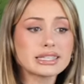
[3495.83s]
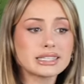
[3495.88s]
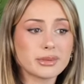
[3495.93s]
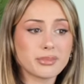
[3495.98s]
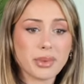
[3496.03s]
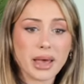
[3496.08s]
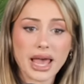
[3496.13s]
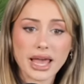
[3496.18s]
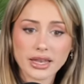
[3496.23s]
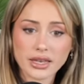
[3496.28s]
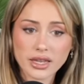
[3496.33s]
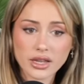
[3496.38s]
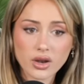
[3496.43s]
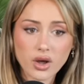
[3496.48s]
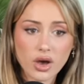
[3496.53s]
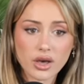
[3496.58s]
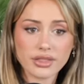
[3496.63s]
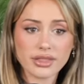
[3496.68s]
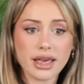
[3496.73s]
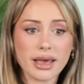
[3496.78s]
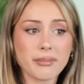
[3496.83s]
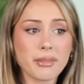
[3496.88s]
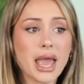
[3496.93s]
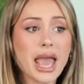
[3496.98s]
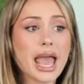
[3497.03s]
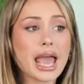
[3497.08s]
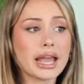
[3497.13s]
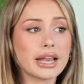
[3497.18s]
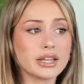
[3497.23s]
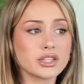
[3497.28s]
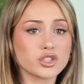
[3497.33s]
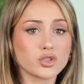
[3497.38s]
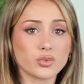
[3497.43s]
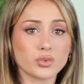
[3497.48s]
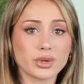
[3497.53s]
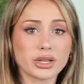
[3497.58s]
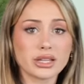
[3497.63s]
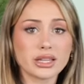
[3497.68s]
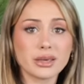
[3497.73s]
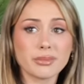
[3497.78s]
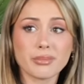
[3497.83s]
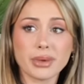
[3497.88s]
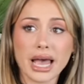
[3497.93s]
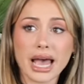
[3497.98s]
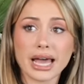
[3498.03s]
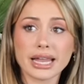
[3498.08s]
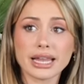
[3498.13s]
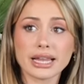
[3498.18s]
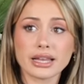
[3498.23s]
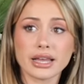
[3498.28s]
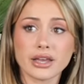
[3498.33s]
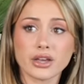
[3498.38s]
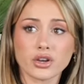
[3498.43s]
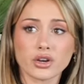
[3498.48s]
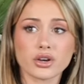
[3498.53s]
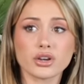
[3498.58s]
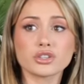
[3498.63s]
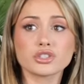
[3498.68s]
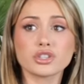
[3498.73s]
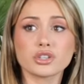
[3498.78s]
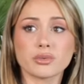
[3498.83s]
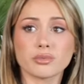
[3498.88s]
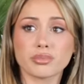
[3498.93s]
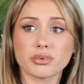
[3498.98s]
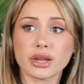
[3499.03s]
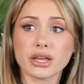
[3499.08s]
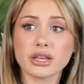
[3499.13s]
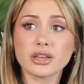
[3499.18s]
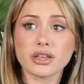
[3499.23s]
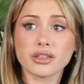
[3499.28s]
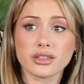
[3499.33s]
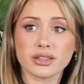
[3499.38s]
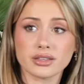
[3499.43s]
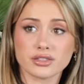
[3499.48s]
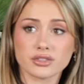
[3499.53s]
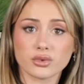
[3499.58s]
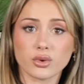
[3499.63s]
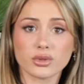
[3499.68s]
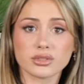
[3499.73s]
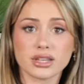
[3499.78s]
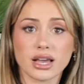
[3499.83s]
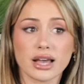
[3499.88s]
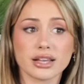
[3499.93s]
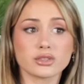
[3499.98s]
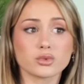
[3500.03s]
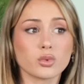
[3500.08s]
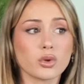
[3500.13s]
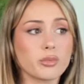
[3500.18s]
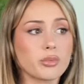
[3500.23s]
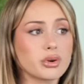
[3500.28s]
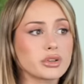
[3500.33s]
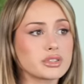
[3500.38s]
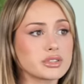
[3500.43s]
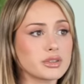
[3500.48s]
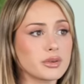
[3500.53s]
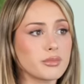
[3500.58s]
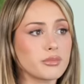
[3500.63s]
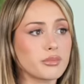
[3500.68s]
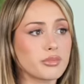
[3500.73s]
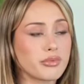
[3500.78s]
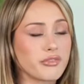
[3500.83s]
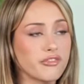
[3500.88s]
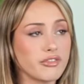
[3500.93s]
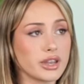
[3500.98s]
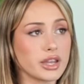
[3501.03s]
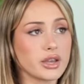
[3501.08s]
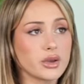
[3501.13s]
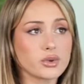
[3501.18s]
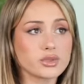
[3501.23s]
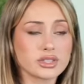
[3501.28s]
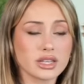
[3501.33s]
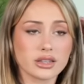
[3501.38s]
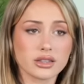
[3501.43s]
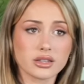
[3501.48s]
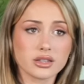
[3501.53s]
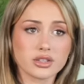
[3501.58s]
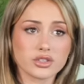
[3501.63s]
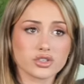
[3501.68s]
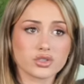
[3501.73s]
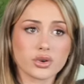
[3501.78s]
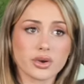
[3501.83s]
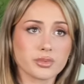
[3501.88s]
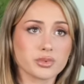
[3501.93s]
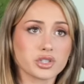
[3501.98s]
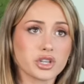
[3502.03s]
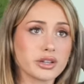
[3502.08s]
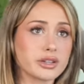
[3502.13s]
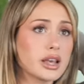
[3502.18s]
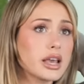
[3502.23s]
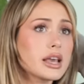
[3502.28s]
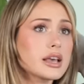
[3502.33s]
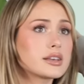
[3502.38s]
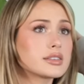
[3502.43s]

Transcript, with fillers: dependent on them and it's really bad and i encourage you to break these soul ties we'll put some videos in the description